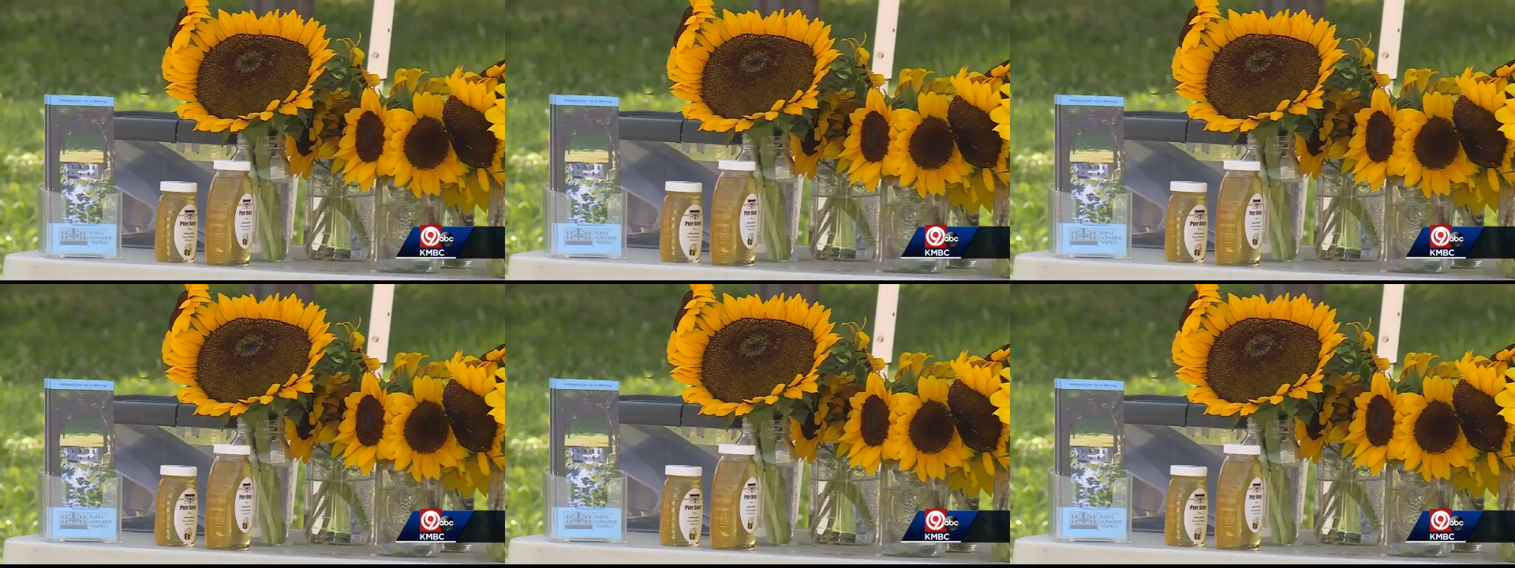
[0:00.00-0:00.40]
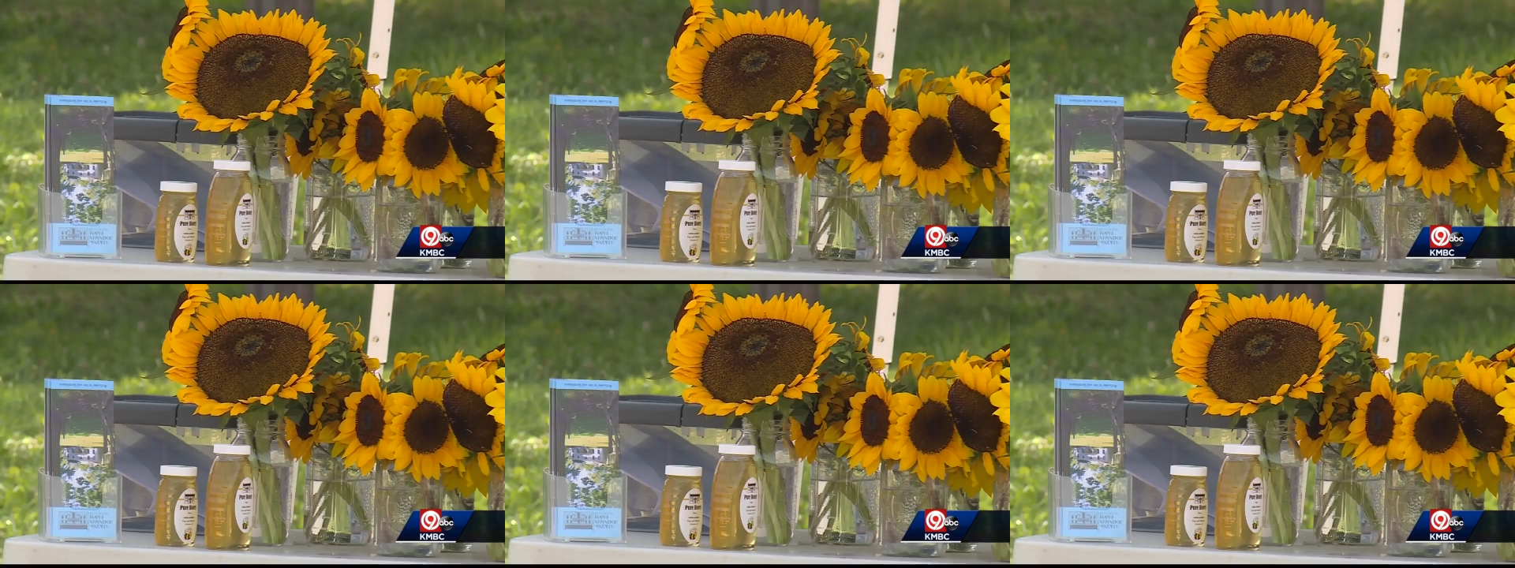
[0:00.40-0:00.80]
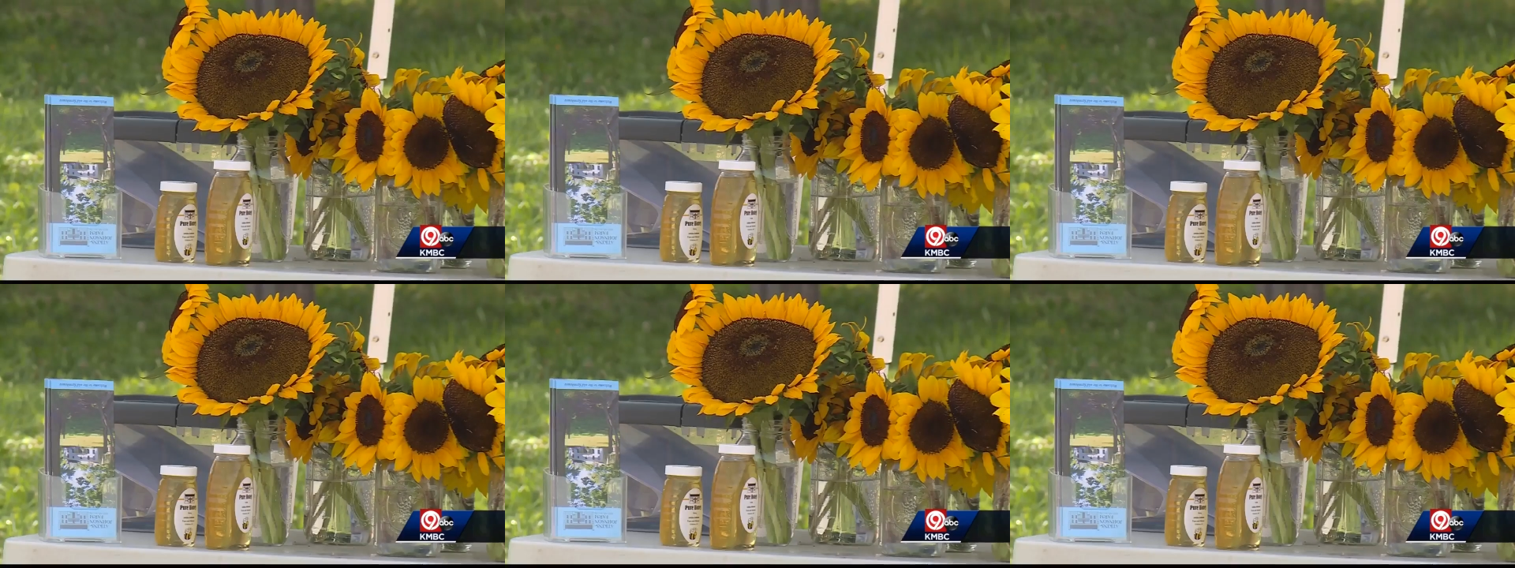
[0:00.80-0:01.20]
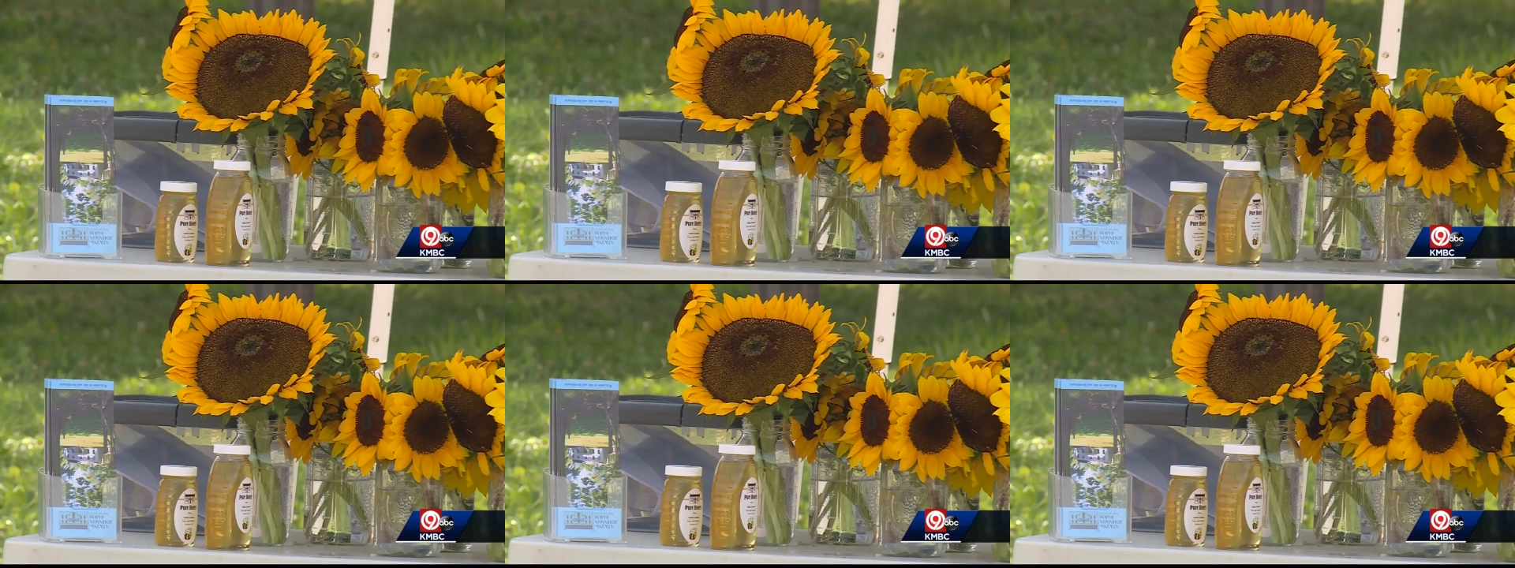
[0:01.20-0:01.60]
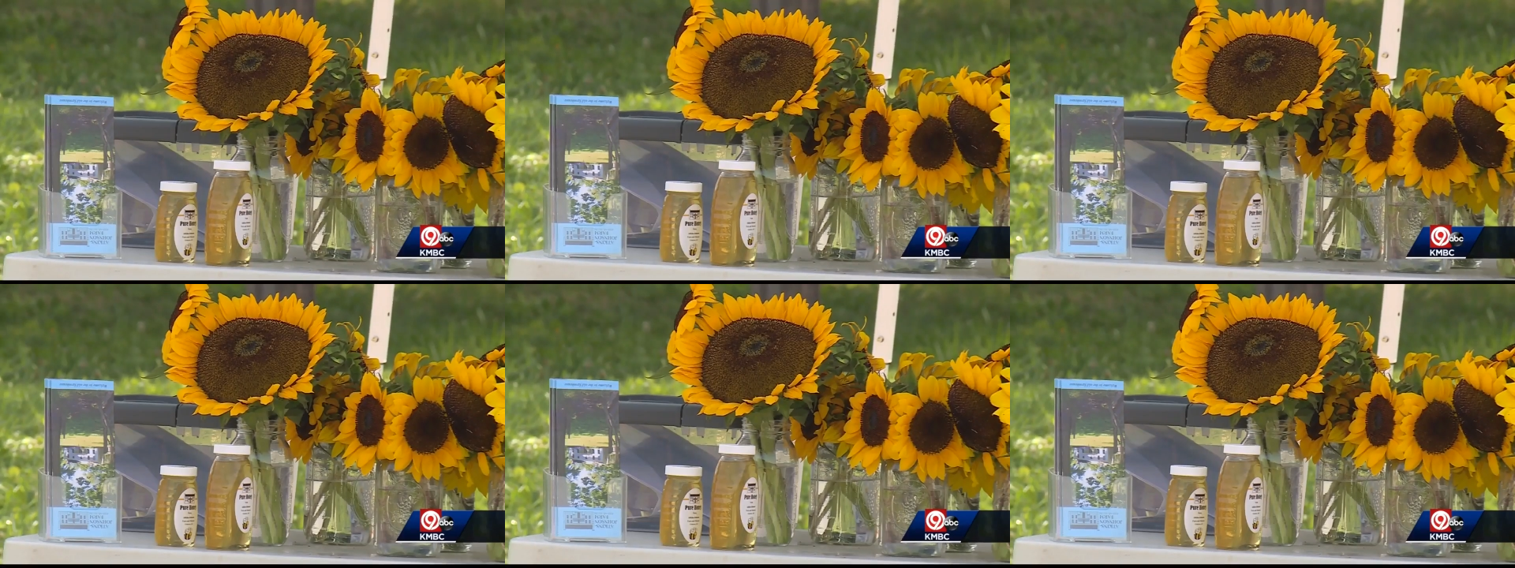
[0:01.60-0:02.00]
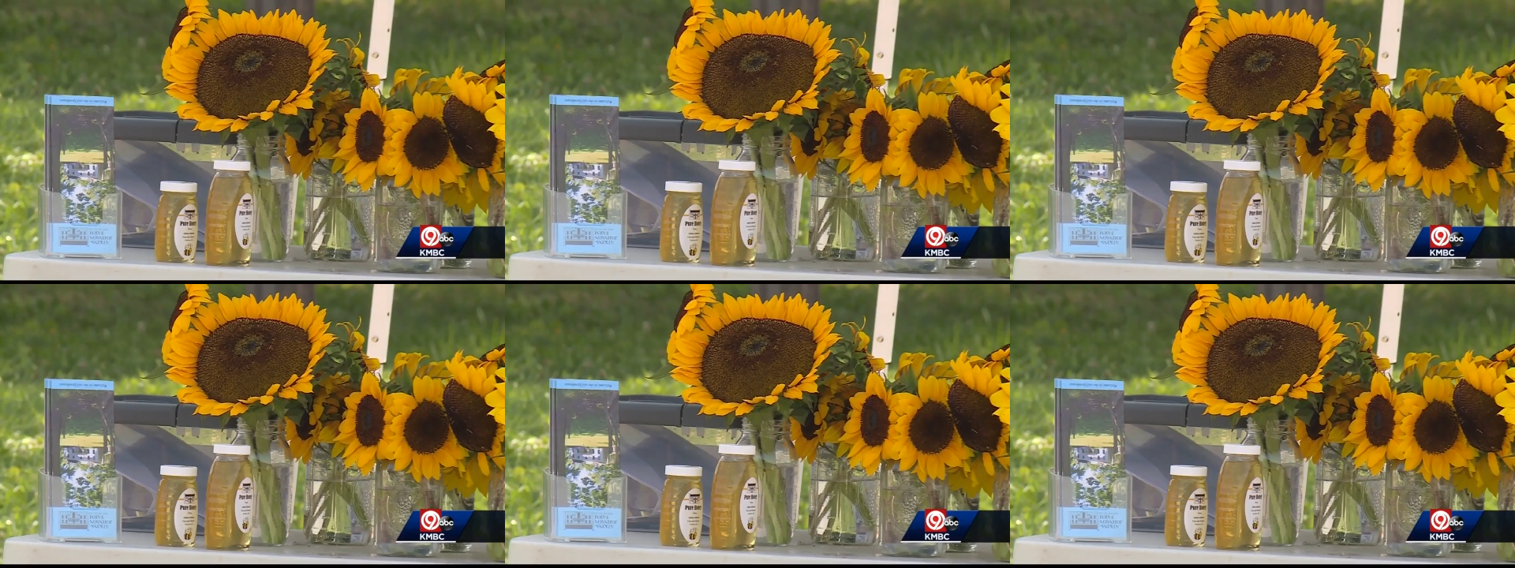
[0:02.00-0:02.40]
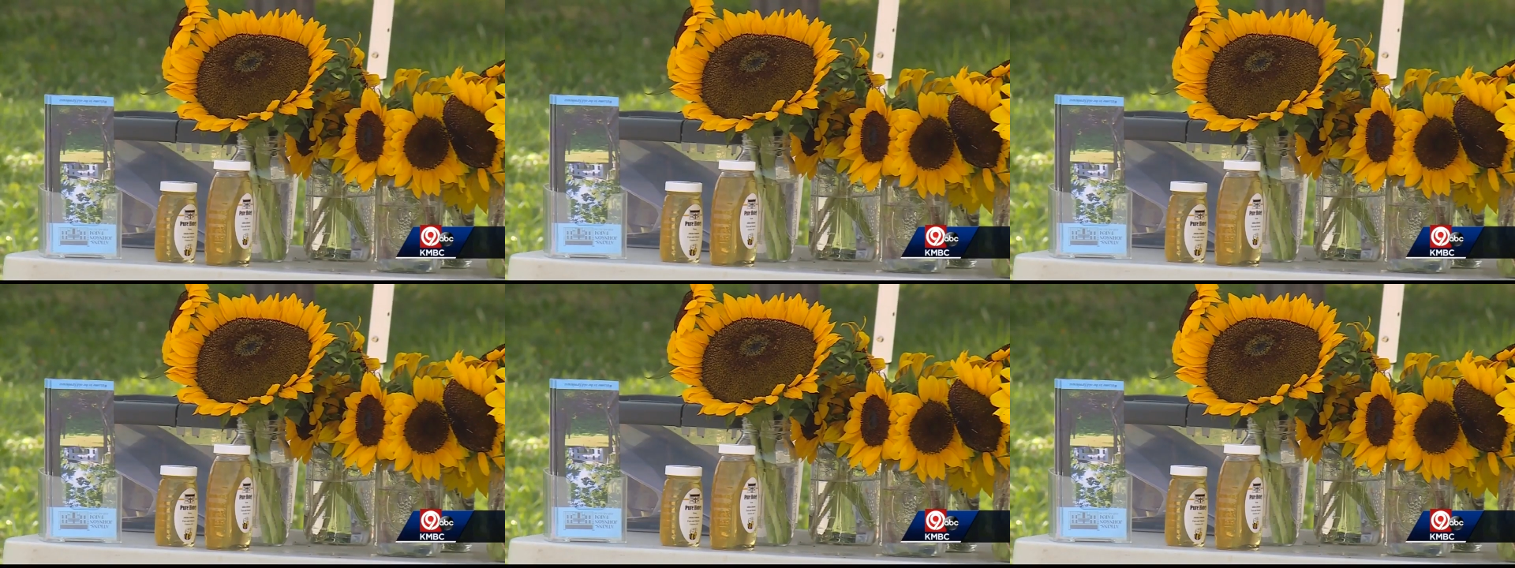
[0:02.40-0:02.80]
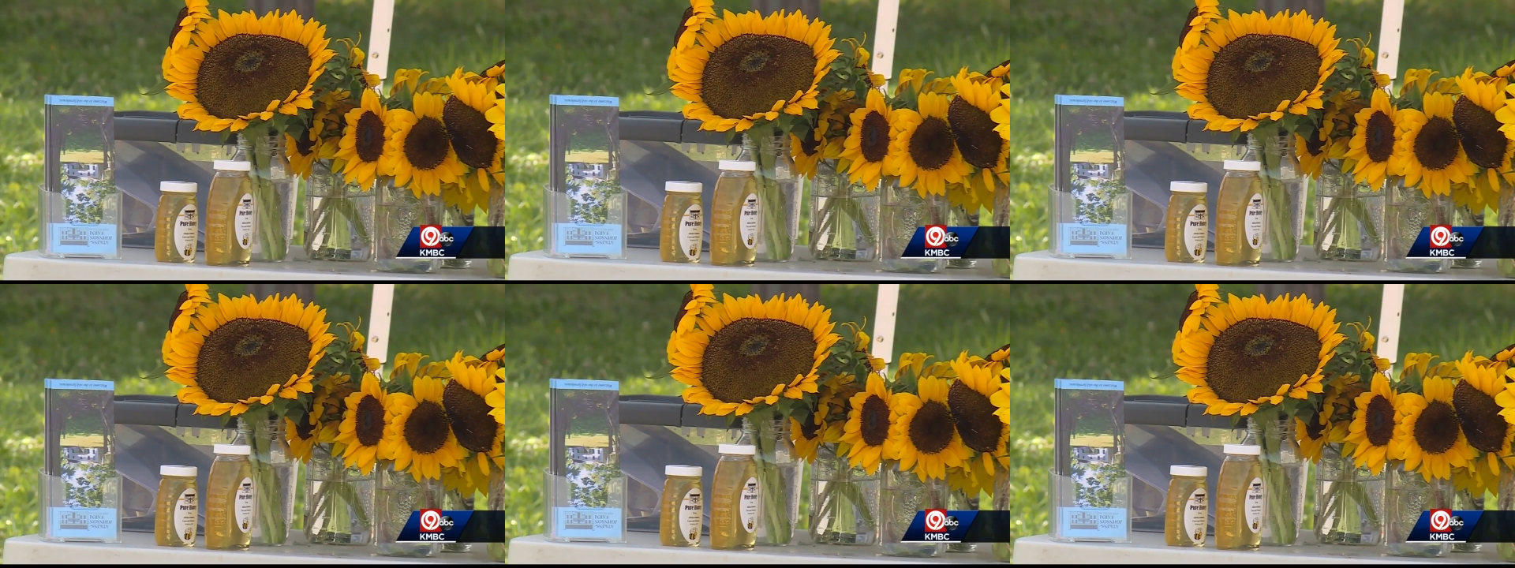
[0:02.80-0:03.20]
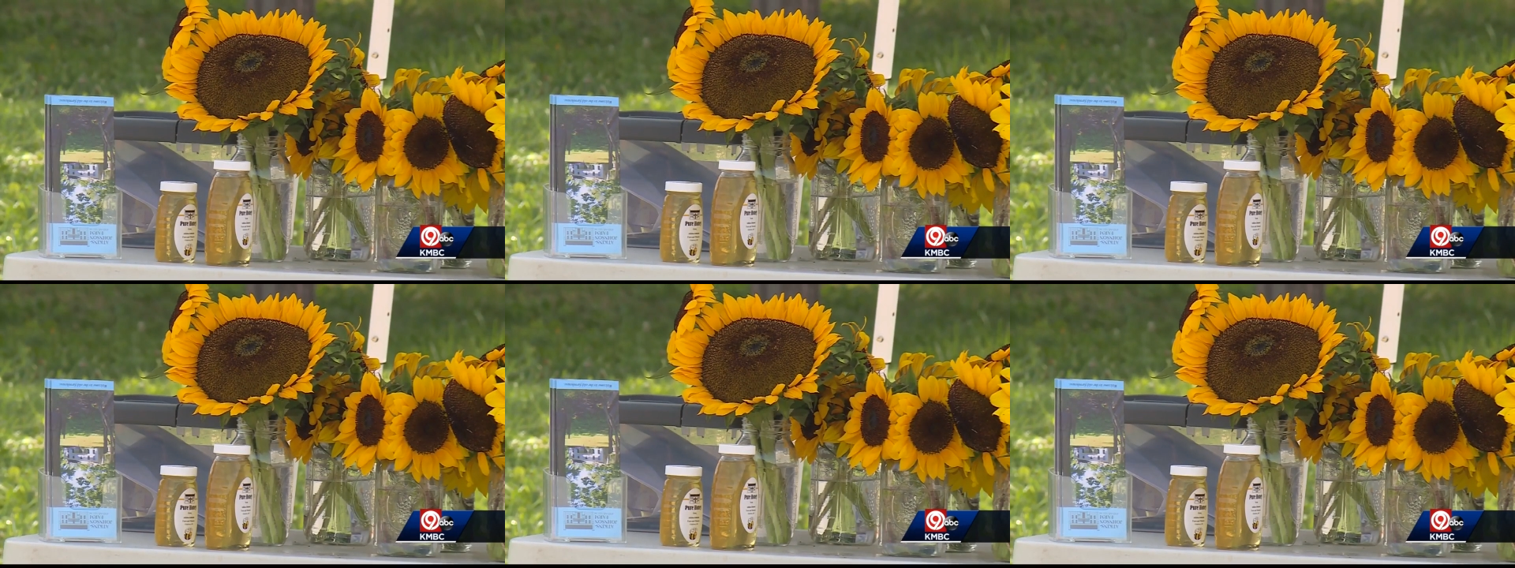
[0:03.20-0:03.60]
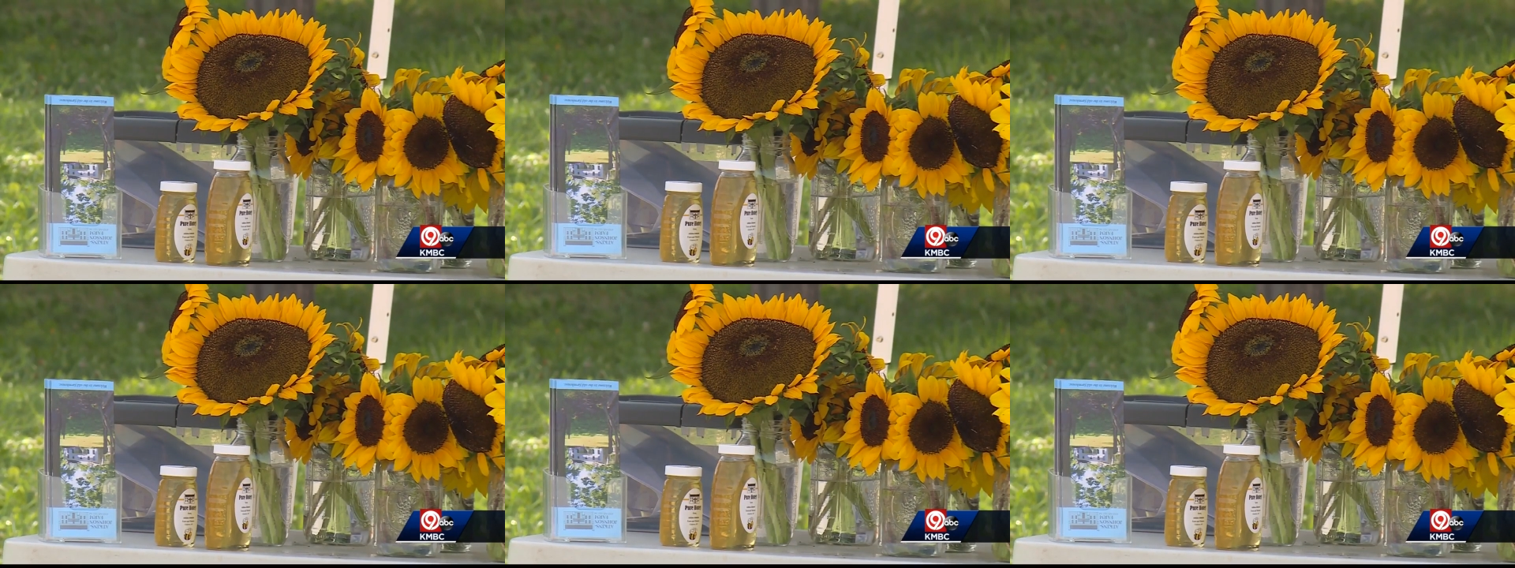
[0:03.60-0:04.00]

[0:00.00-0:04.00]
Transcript: [unreadable: no face in view]